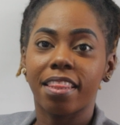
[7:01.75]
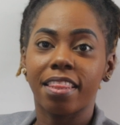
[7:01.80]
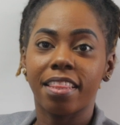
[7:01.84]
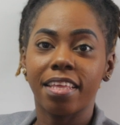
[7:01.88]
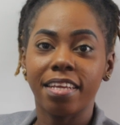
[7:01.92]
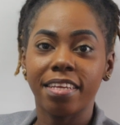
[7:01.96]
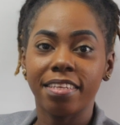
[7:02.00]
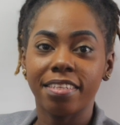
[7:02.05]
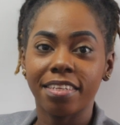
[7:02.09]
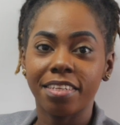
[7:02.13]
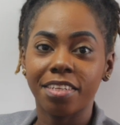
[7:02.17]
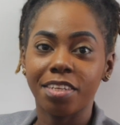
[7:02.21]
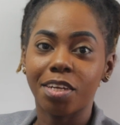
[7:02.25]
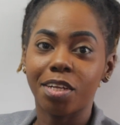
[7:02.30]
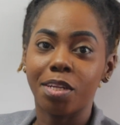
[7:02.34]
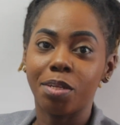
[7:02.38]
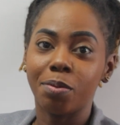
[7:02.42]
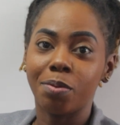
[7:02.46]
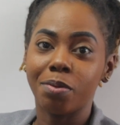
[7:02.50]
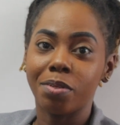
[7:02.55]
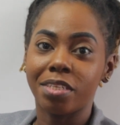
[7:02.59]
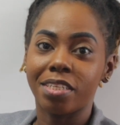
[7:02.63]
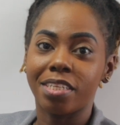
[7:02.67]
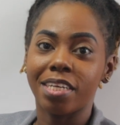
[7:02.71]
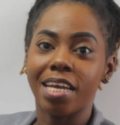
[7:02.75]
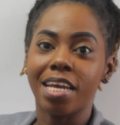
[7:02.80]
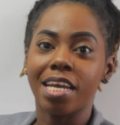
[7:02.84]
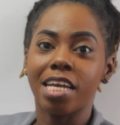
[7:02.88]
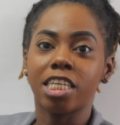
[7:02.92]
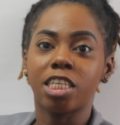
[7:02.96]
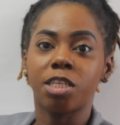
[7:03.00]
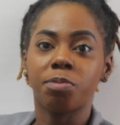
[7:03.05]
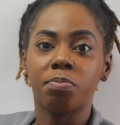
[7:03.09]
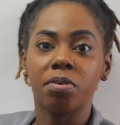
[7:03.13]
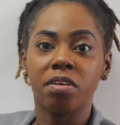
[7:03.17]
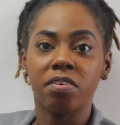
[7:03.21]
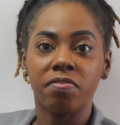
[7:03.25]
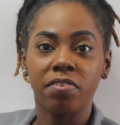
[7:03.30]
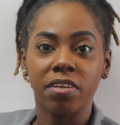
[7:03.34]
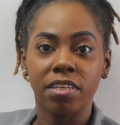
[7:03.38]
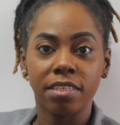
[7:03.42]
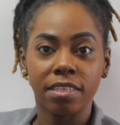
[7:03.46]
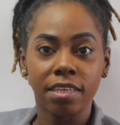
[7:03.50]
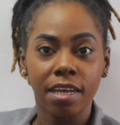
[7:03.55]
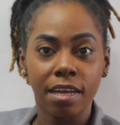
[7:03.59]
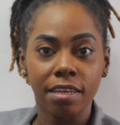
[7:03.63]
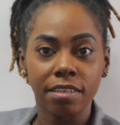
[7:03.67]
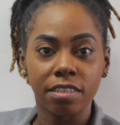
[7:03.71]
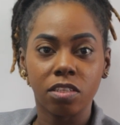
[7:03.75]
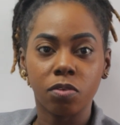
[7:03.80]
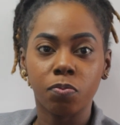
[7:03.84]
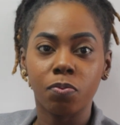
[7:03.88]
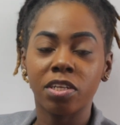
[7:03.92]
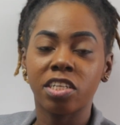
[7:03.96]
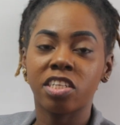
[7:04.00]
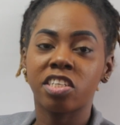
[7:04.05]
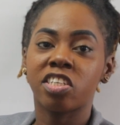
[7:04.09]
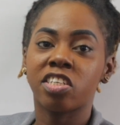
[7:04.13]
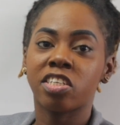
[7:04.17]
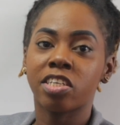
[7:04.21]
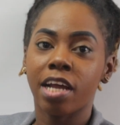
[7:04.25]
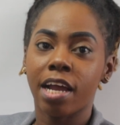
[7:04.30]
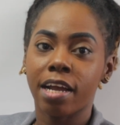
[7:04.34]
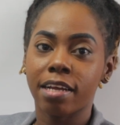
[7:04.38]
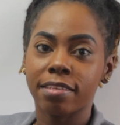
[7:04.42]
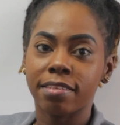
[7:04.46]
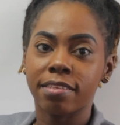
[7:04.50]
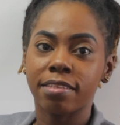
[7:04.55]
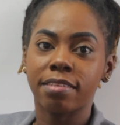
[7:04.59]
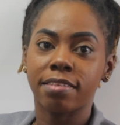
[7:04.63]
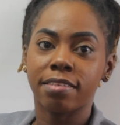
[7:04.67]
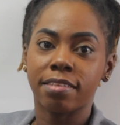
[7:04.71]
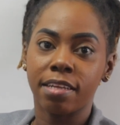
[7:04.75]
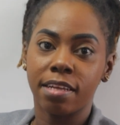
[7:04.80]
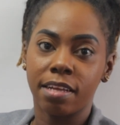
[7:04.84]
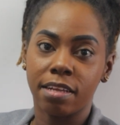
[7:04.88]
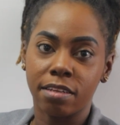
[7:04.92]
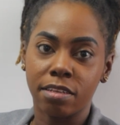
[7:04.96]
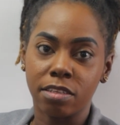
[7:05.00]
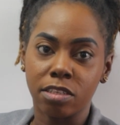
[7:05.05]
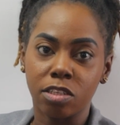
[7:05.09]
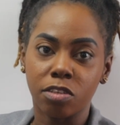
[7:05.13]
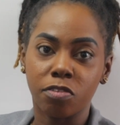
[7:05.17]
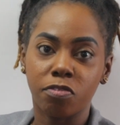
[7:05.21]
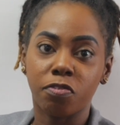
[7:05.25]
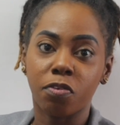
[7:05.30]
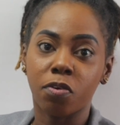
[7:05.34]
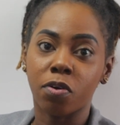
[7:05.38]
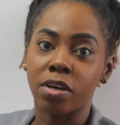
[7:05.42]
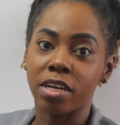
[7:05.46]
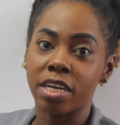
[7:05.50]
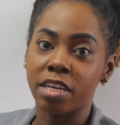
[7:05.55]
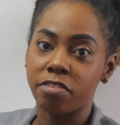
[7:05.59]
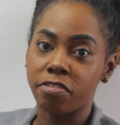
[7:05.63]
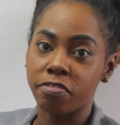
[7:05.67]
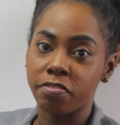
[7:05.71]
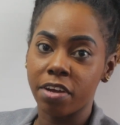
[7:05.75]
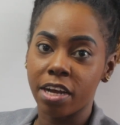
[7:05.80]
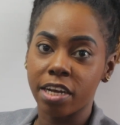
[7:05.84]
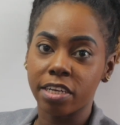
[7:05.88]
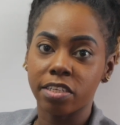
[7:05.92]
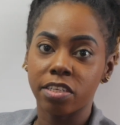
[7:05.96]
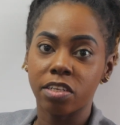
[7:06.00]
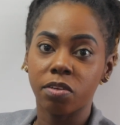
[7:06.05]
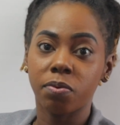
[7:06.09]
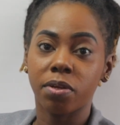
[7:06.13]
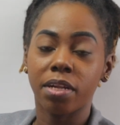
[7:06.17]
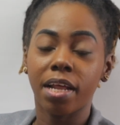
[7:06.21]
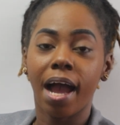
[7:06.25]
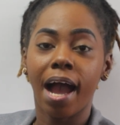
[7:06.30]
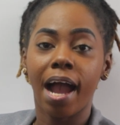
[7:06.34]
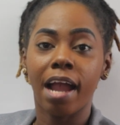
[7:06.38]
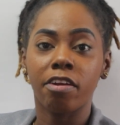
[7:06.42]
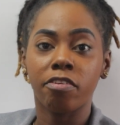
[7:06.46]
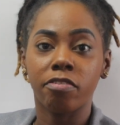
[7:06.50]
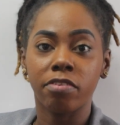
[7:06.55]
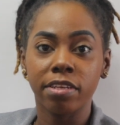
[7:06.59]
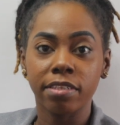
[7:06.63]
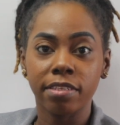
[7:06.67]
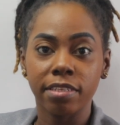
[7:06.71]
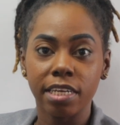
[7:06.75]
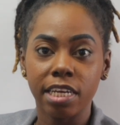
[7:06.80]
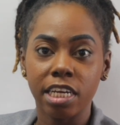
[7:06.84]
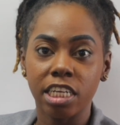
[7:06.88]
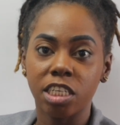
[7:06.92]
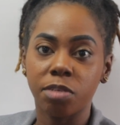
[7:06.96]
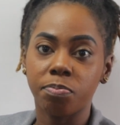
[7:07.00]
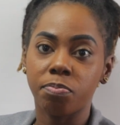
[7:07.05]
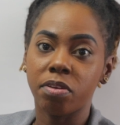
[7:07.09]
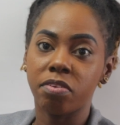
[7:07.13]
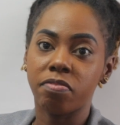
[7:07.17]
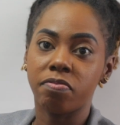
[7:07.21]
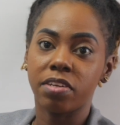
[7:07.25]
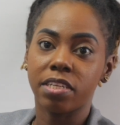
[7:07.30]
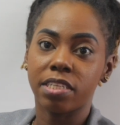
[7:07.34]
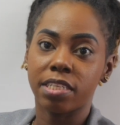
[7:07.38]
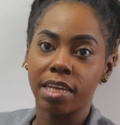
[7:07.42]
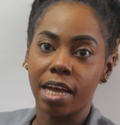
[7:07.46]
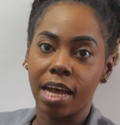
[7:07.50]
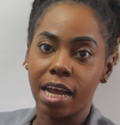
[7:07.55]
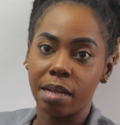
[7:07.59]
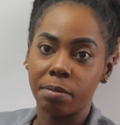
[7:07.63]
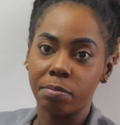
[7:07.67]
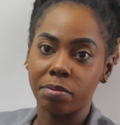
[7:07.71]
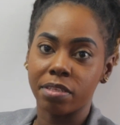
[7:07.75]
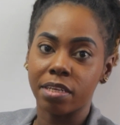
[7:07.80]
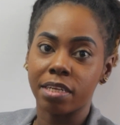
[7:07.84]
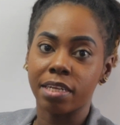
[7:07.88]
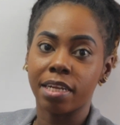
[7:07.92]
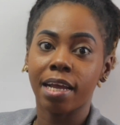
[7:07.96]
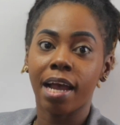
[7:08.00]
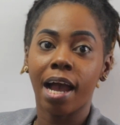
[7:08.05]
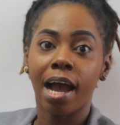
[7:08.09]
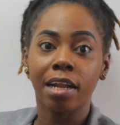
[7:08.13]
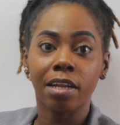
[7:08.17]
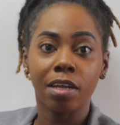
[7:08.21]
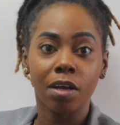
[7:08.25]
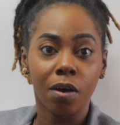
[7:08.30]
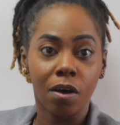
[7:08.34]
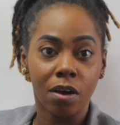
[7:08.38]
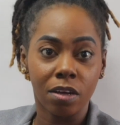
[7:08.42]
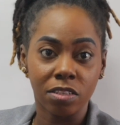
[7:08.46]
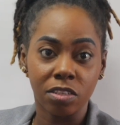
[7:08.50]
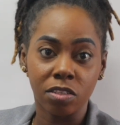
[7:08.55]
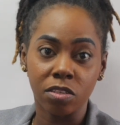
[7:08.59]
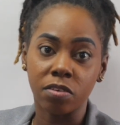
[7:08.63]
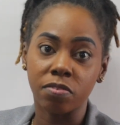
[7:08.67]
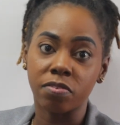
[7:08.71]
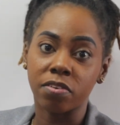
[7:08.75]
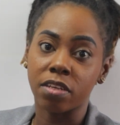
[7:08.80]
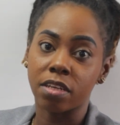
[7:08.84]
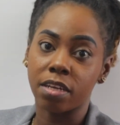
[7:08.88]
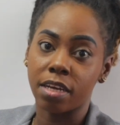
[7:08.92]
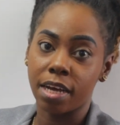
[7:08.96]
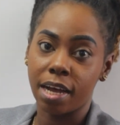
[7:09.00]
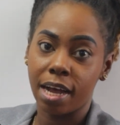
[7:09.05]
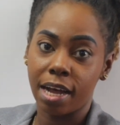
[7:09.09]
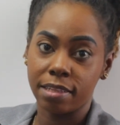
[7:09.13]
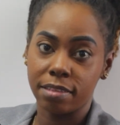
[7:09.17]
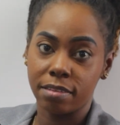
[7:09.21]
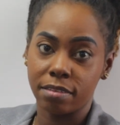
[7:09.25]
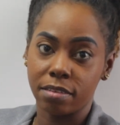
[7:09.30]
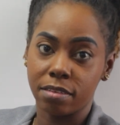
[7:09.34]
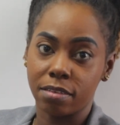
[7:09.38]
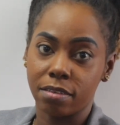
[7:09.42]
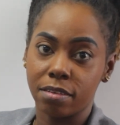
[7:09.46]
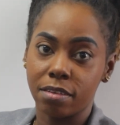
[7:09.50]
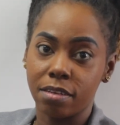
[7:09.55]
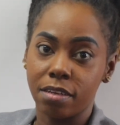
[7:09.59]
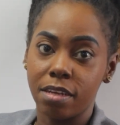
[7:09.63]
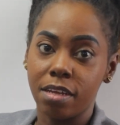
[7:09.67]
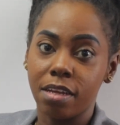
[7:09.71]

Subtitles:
These include the HPV test, which checks the cells for infection with high-risk HPV types that can cause cervical cancer.